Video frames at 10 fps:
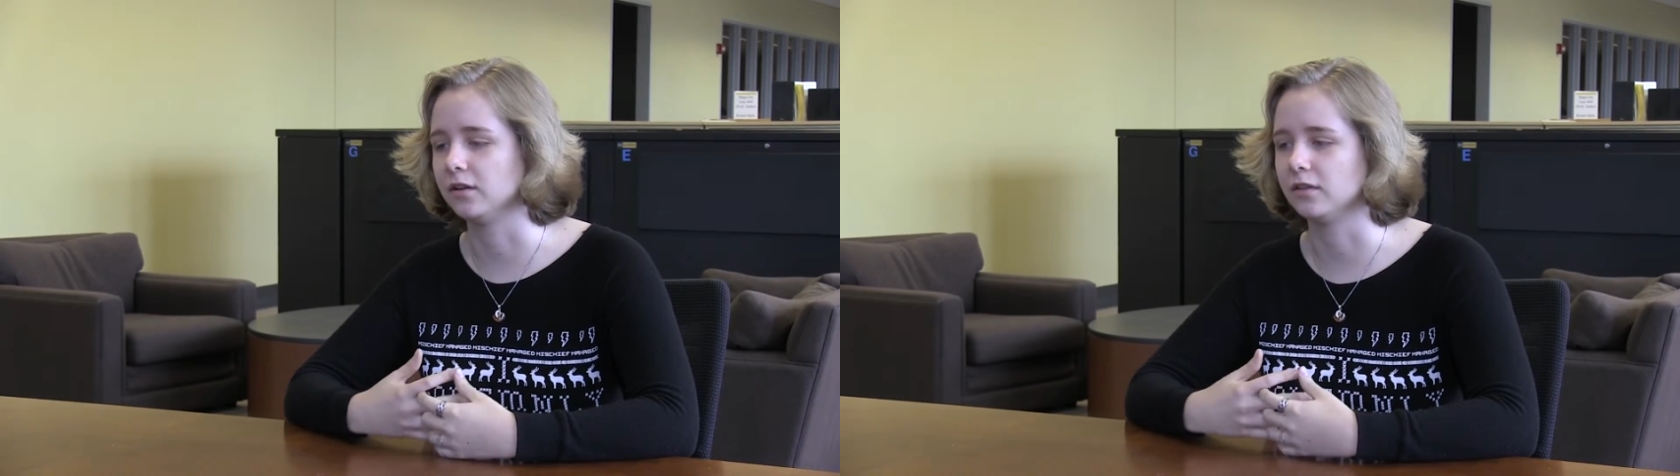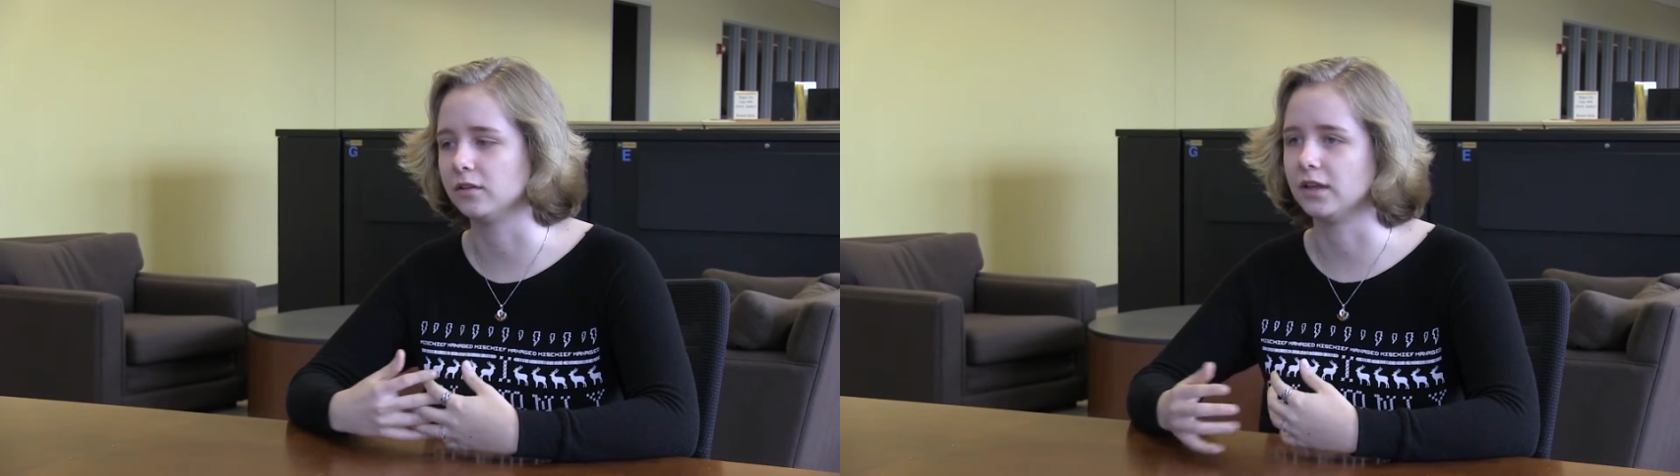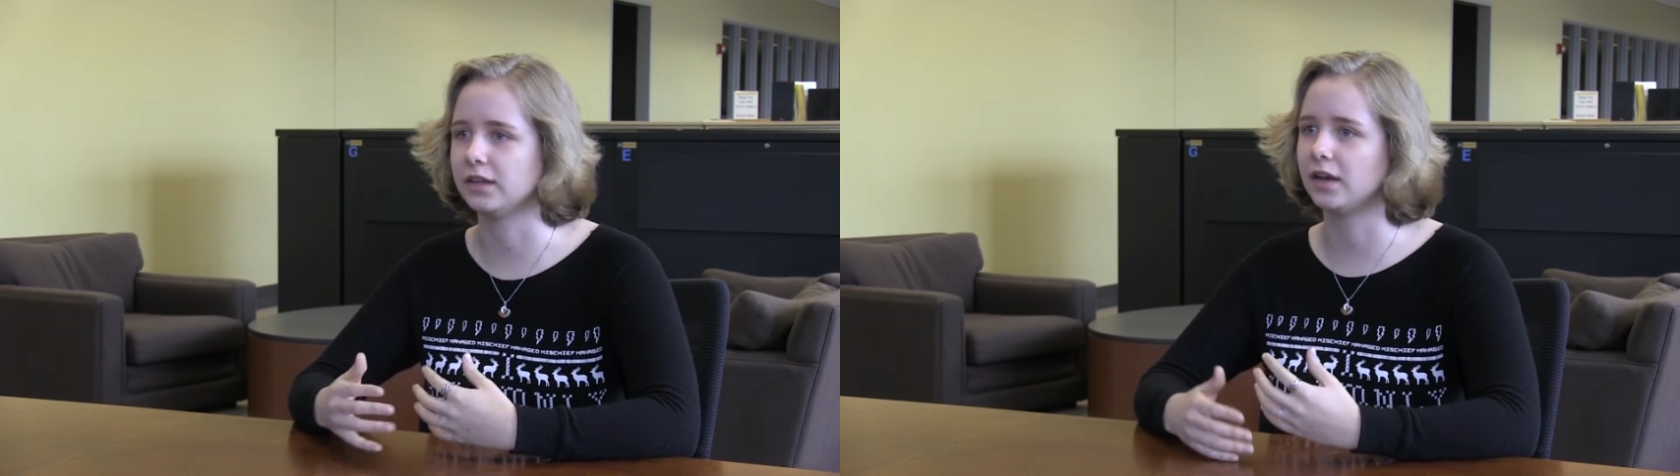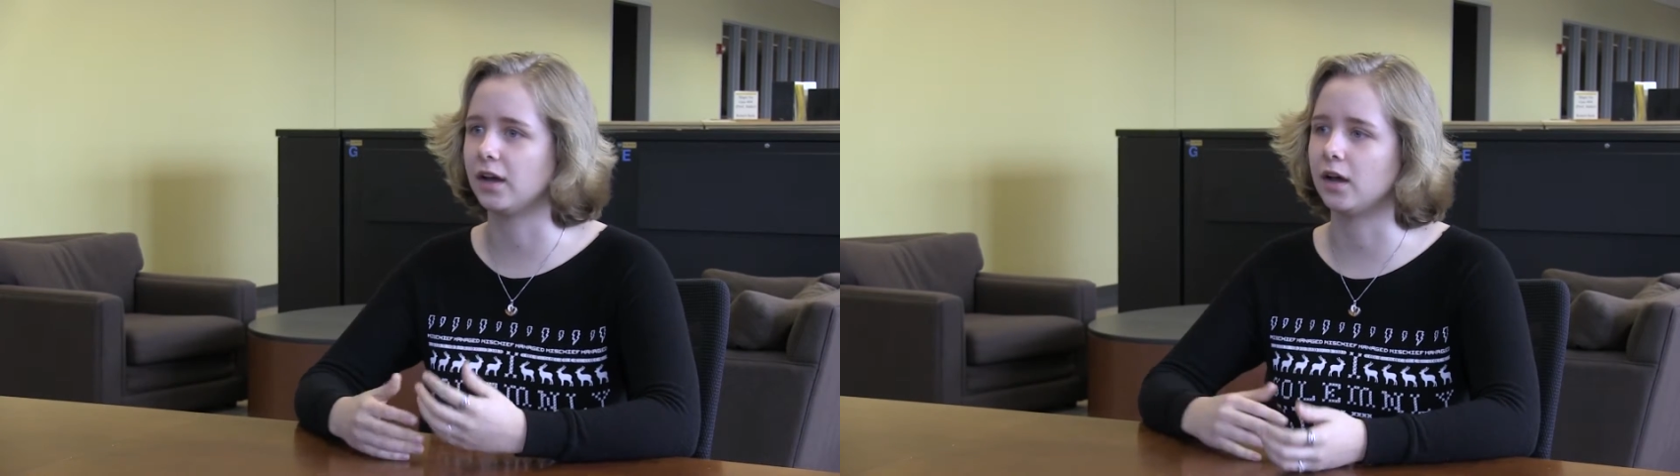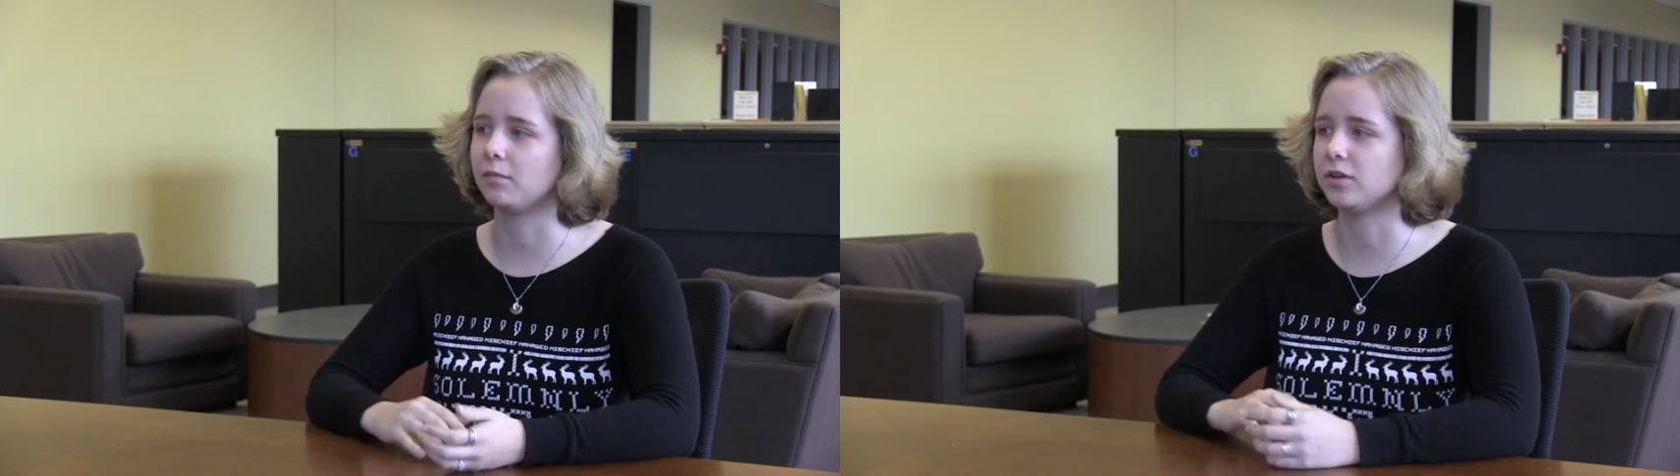And they're like,
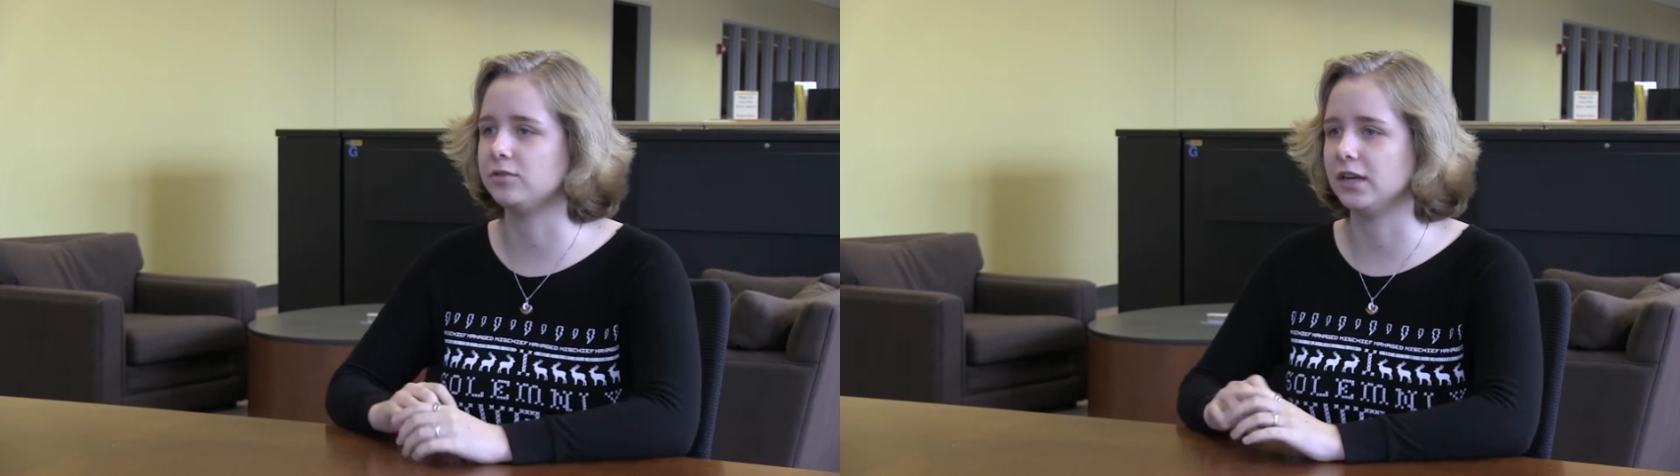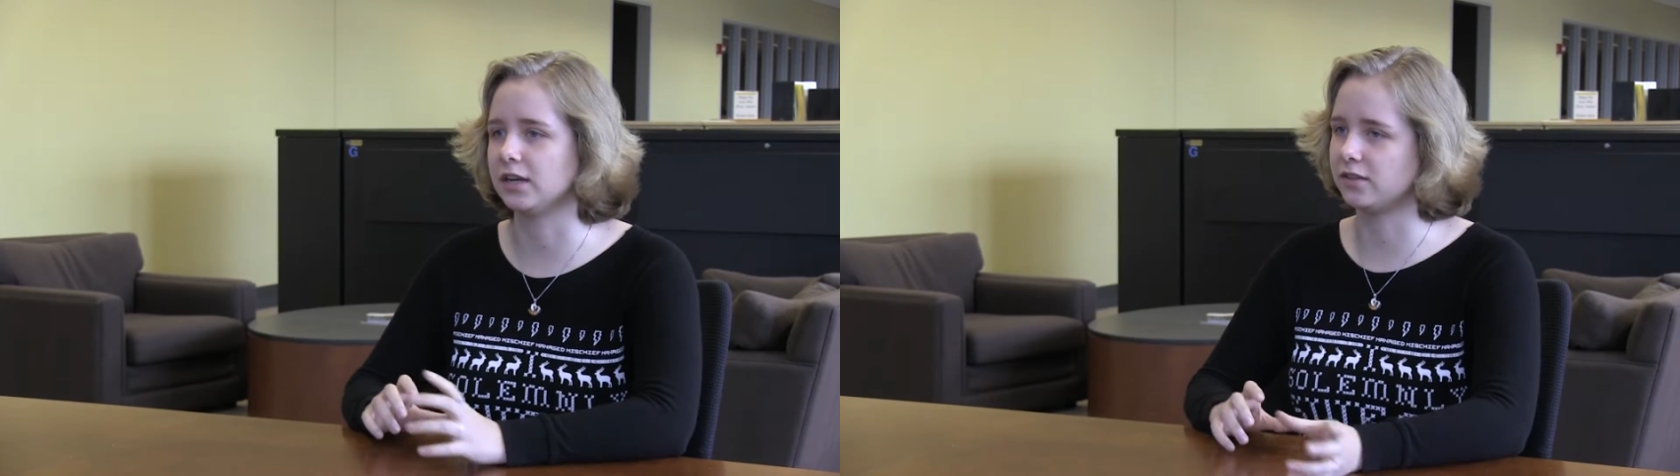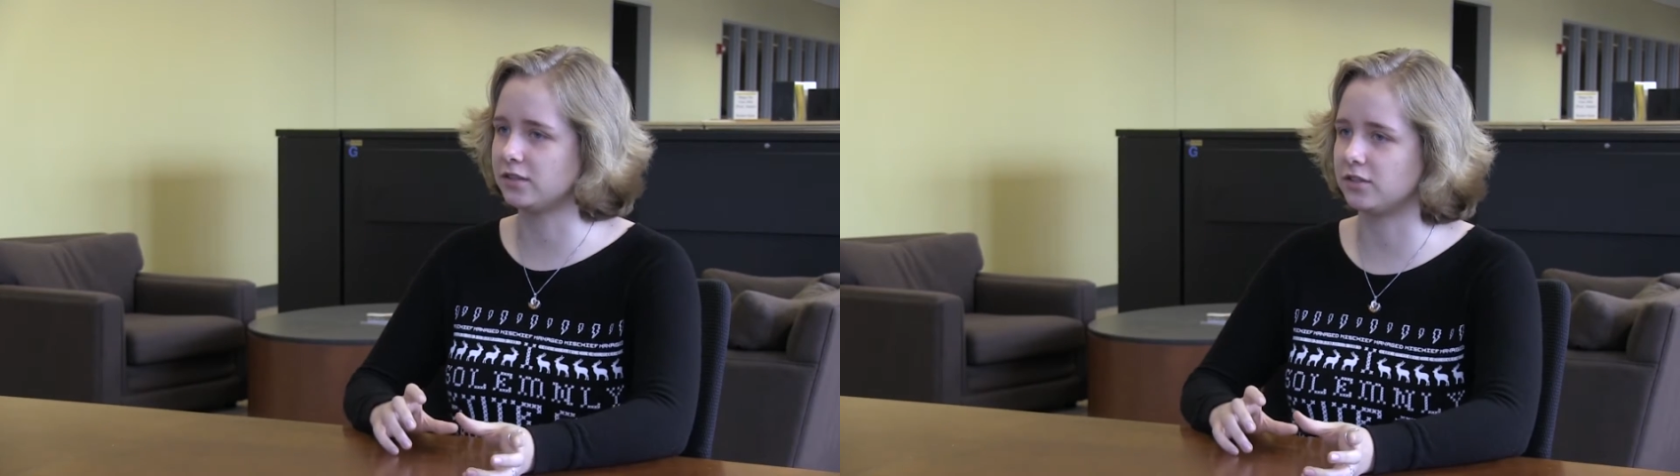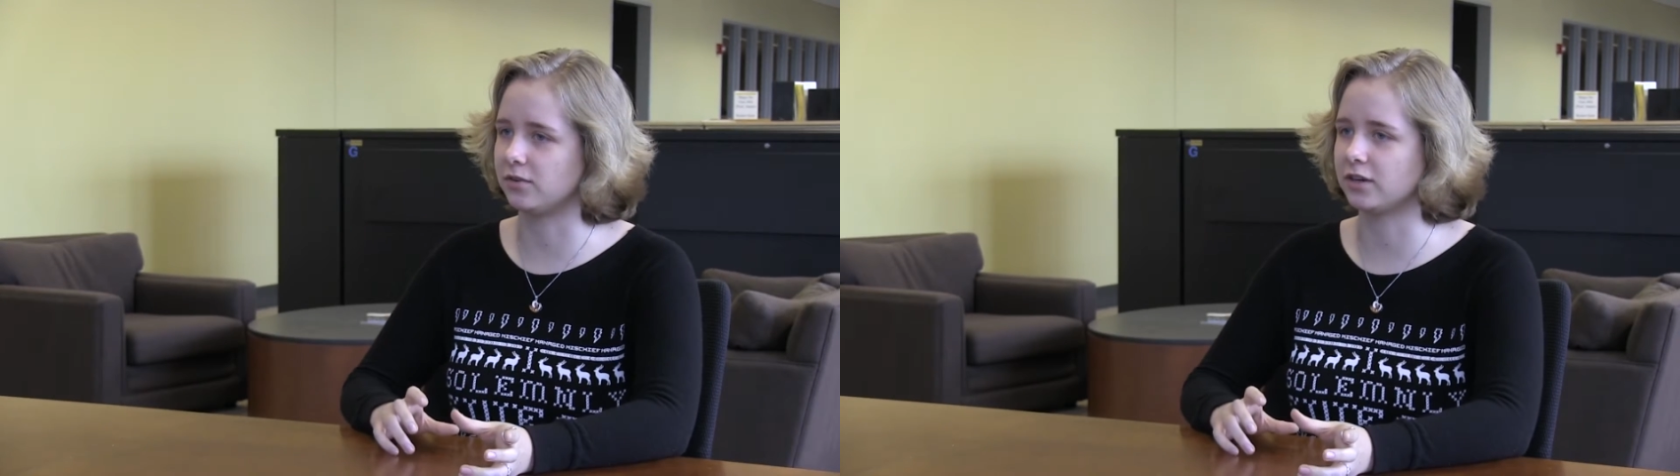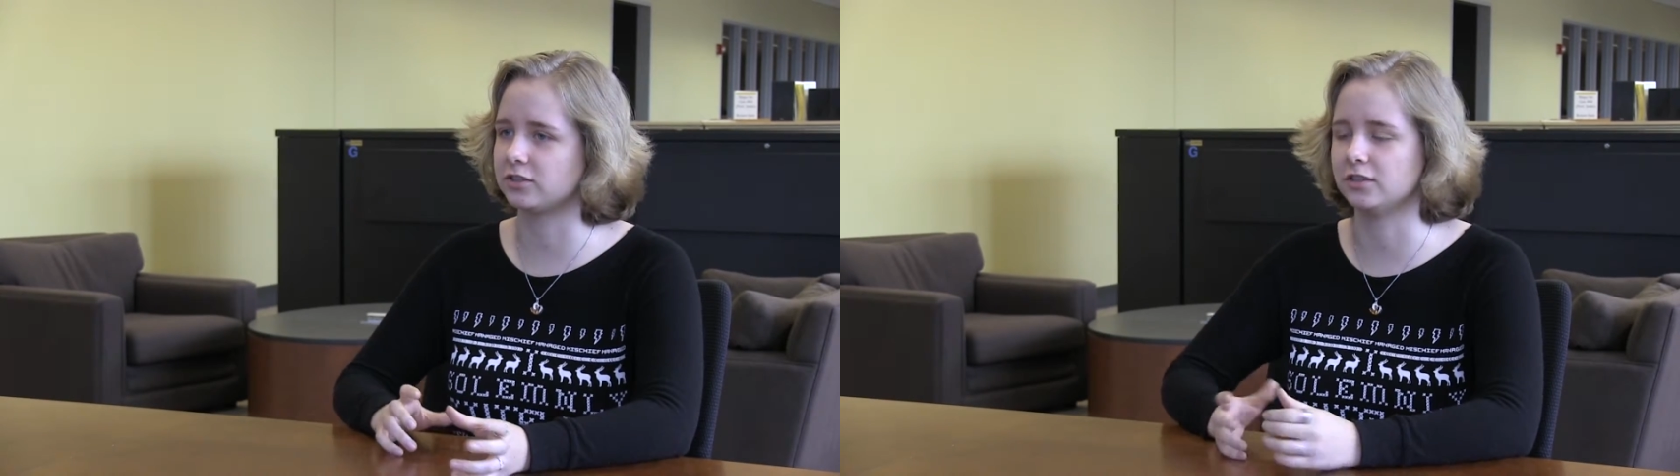yeah, how about you take it this
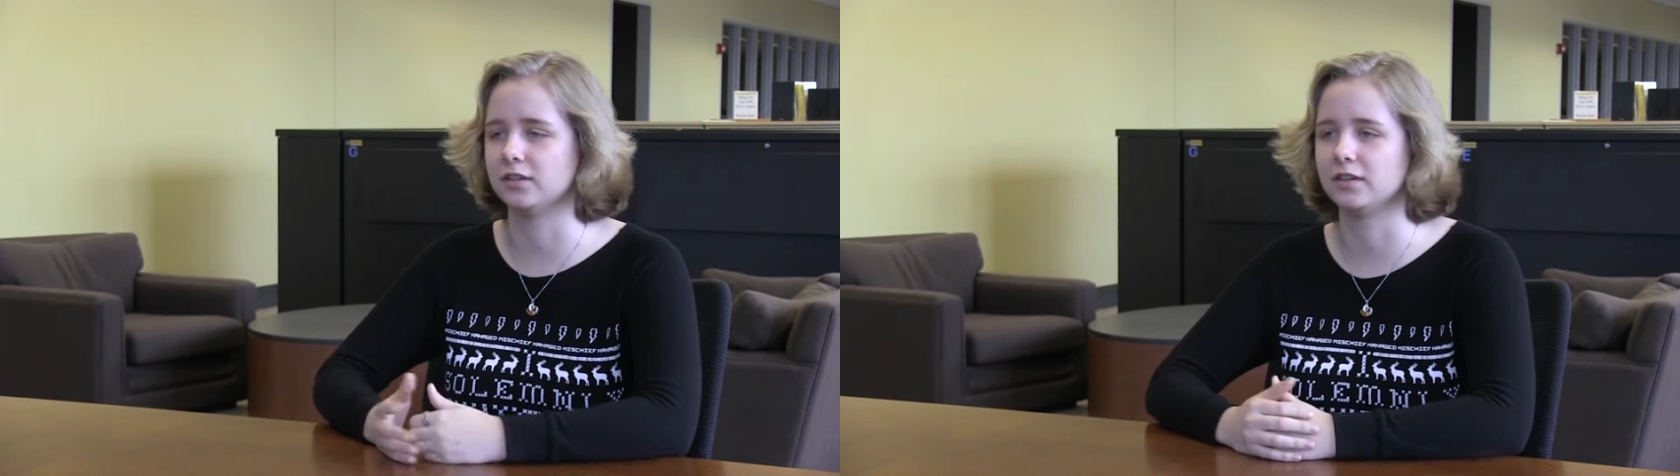direction?